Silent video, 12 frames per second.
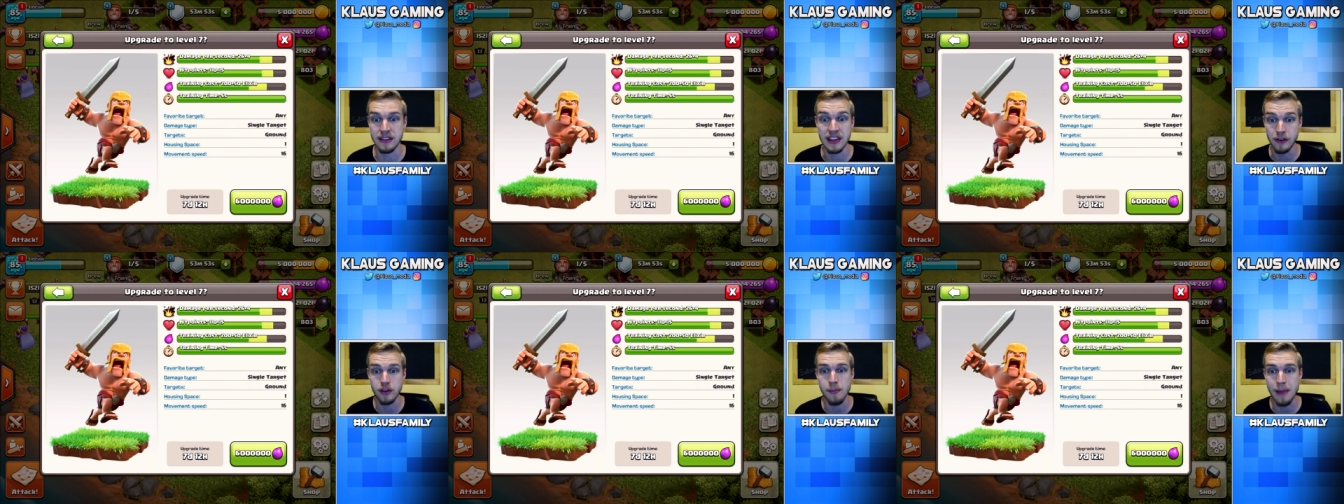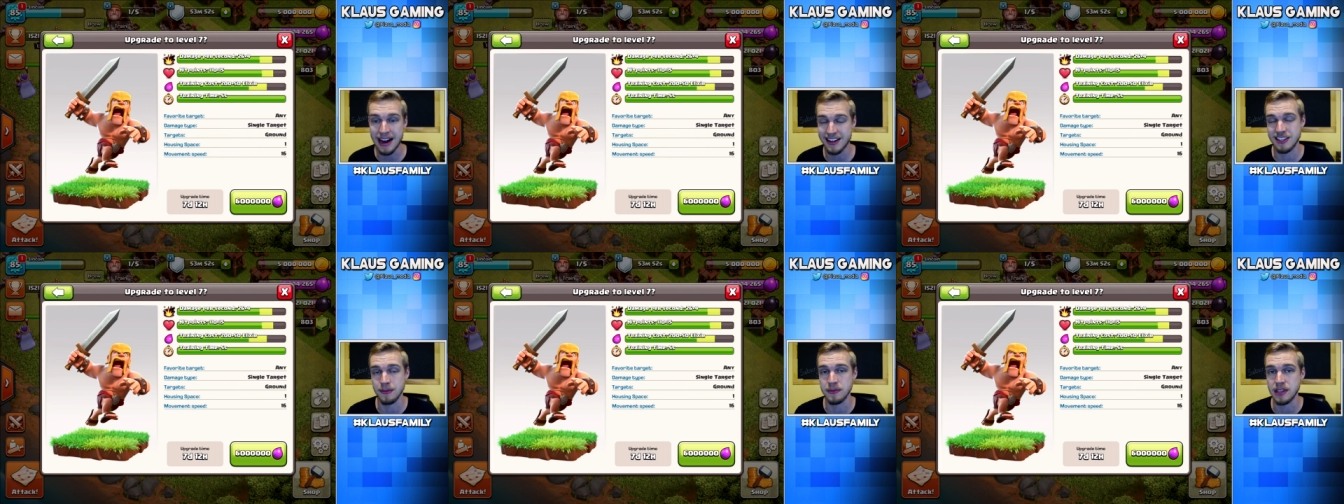And then if we
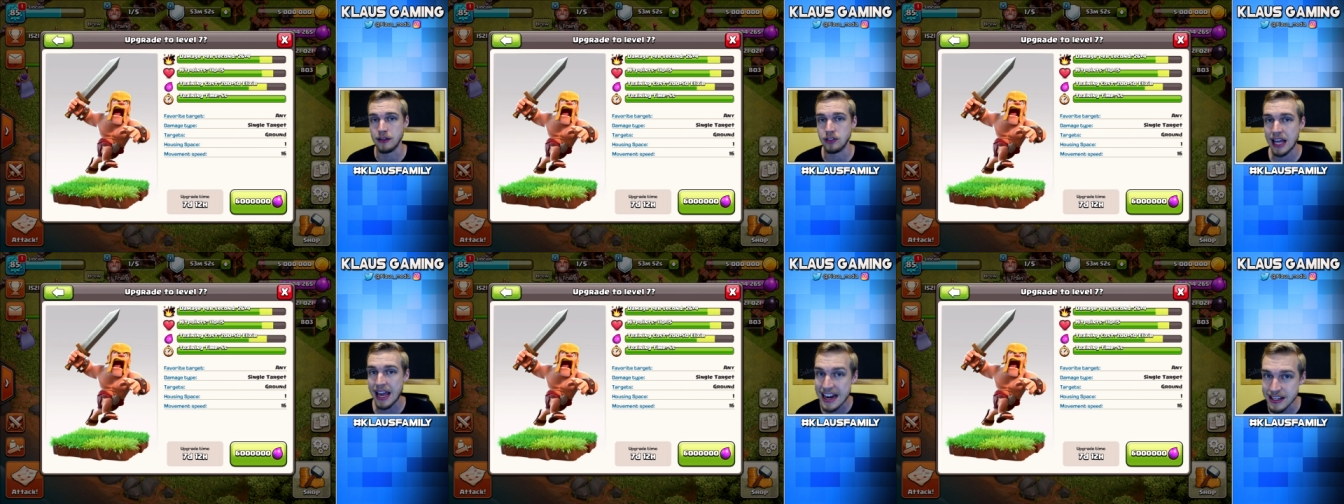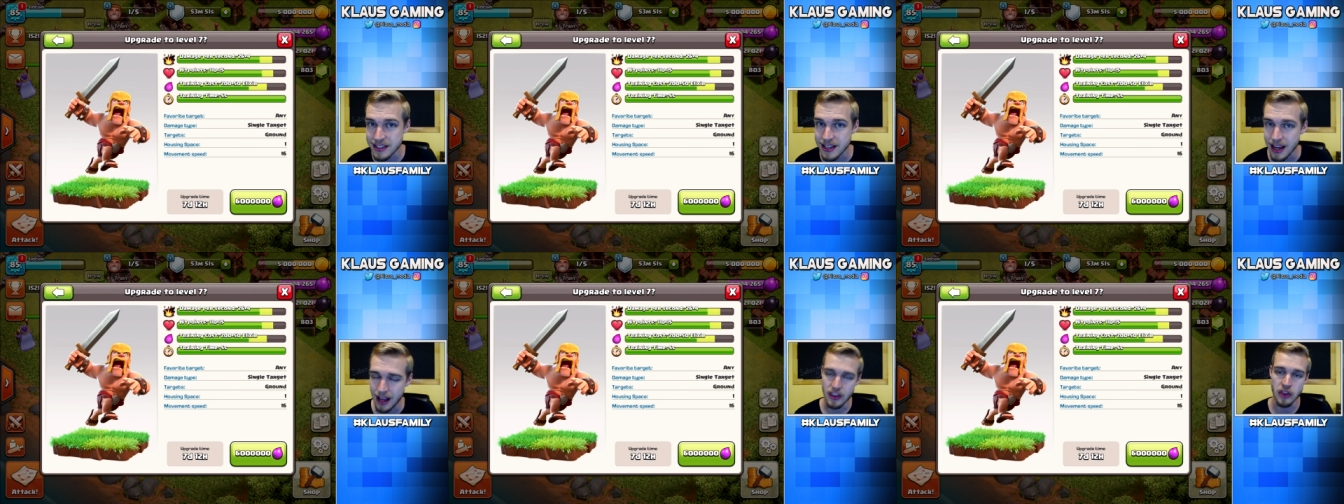max them to level eight,
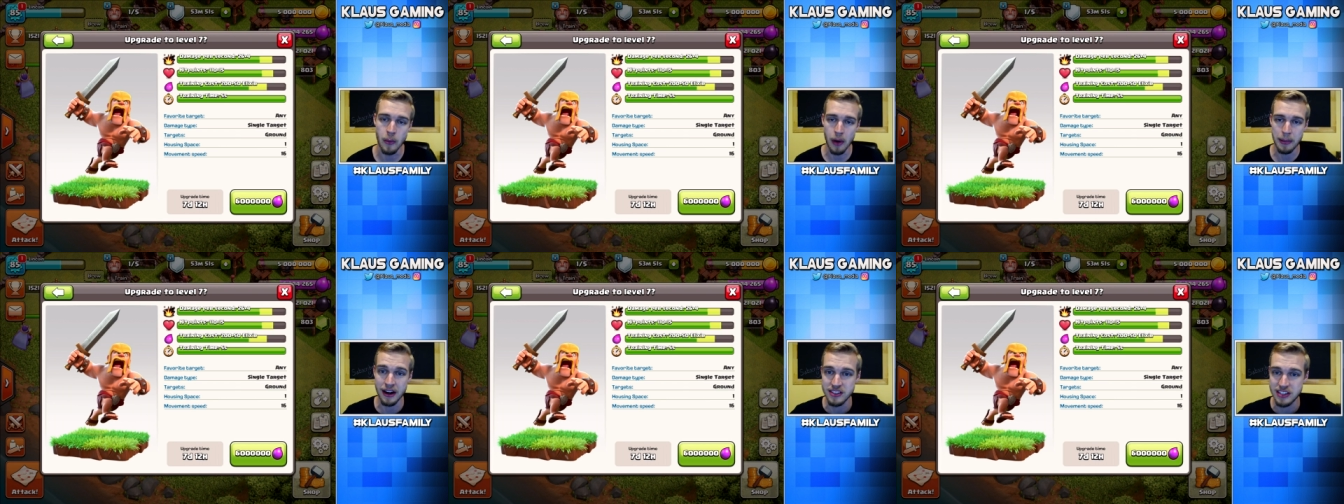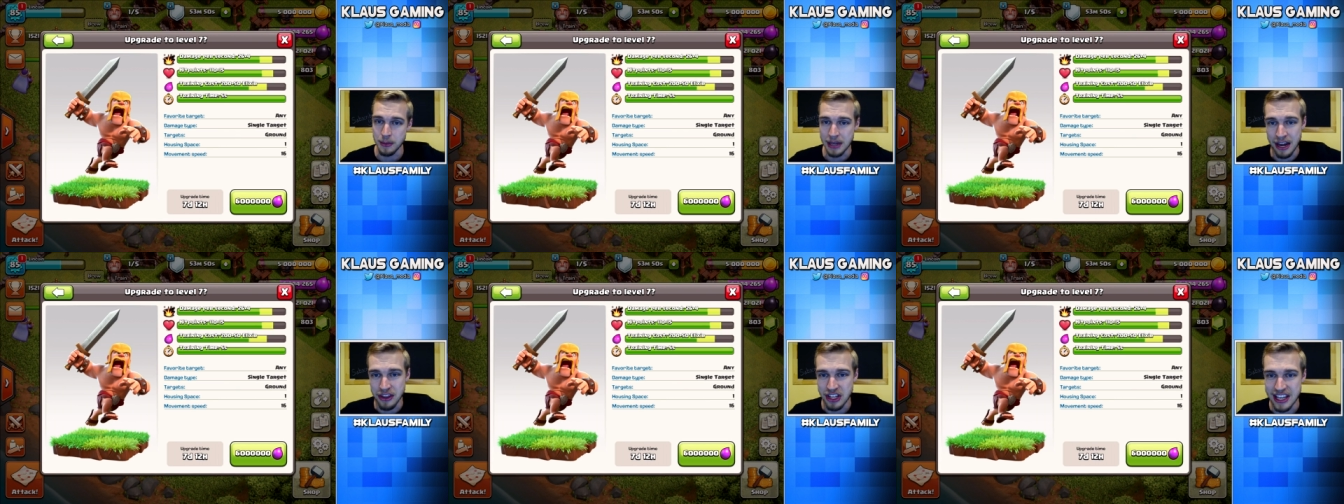then the barbarians coming
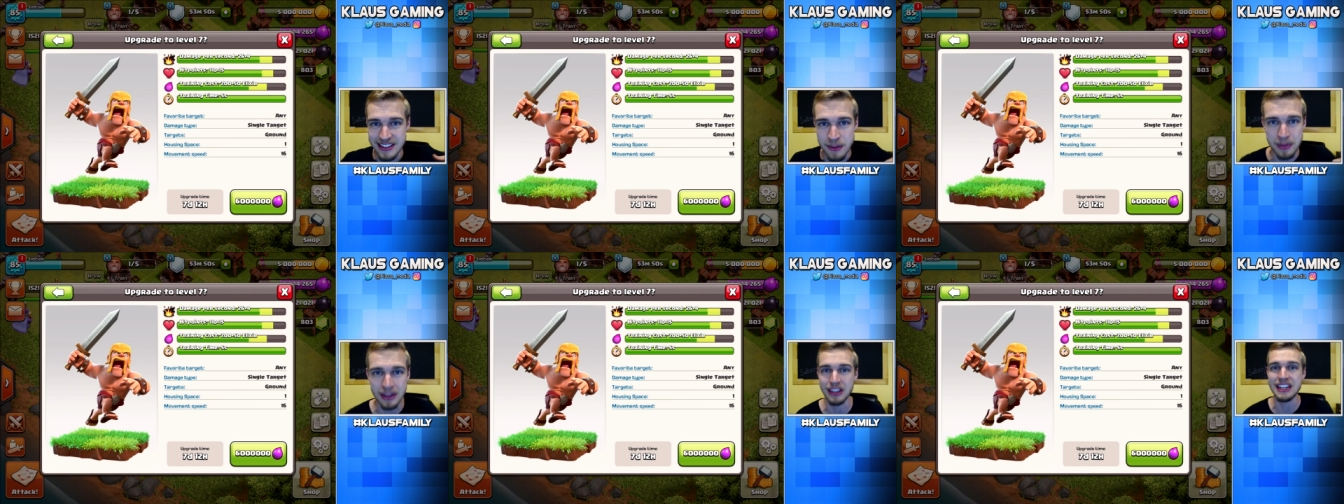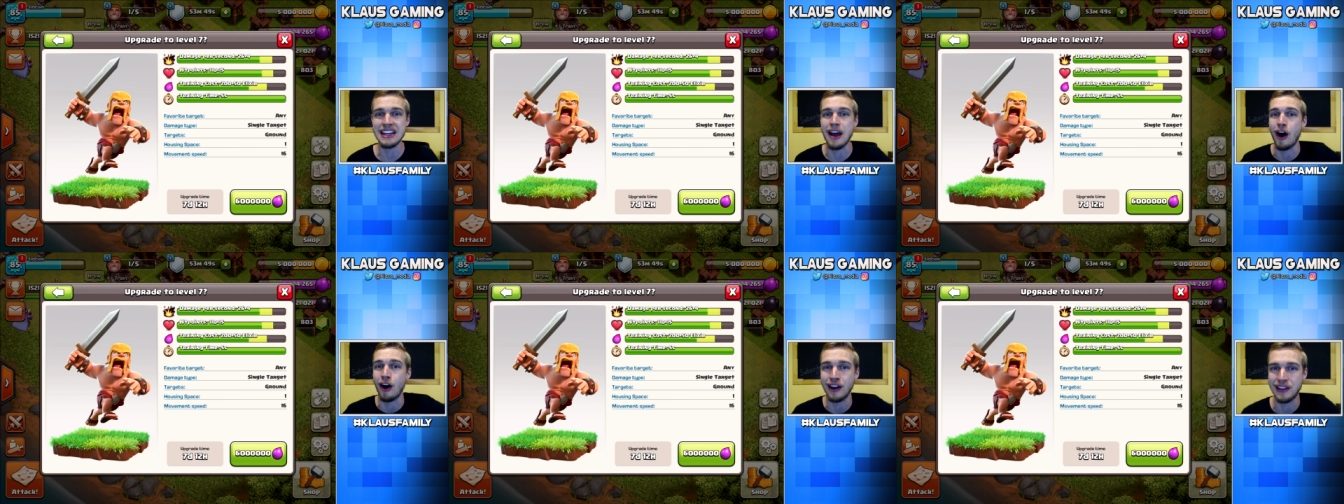out of the king's ability
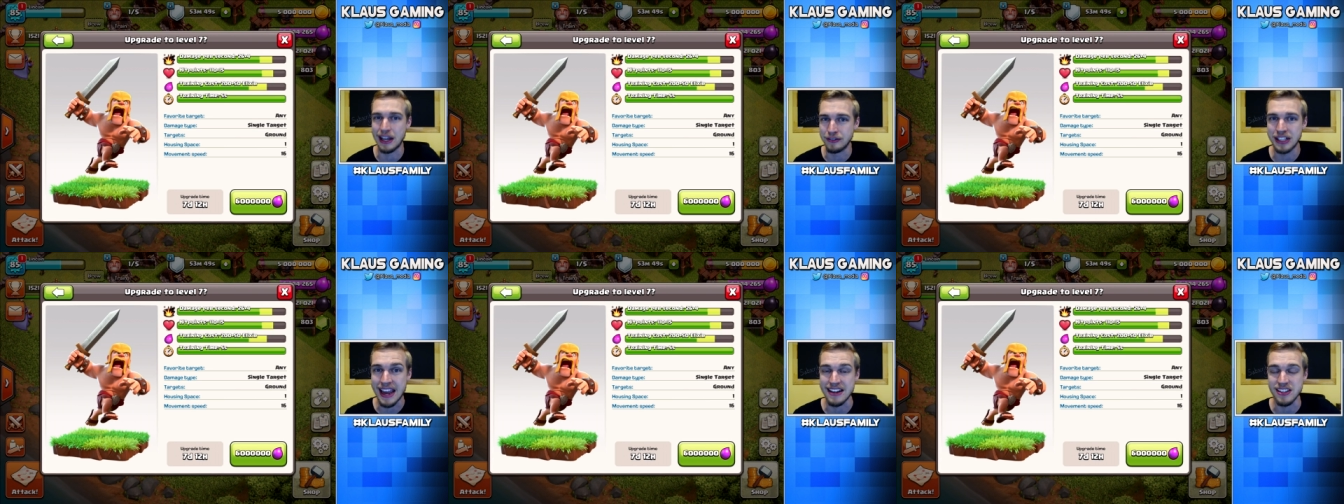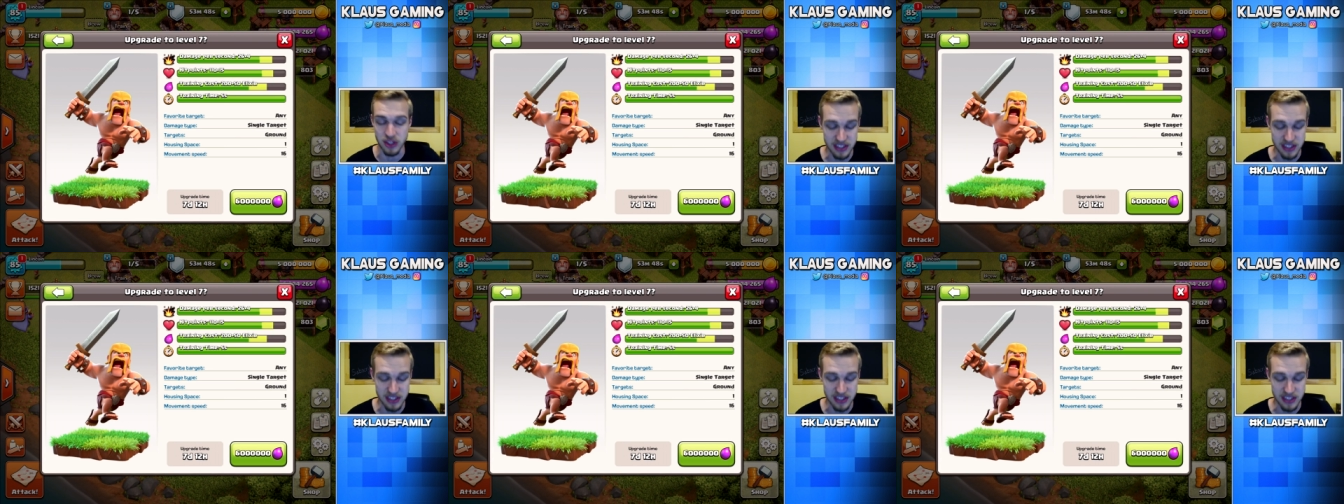are level eight.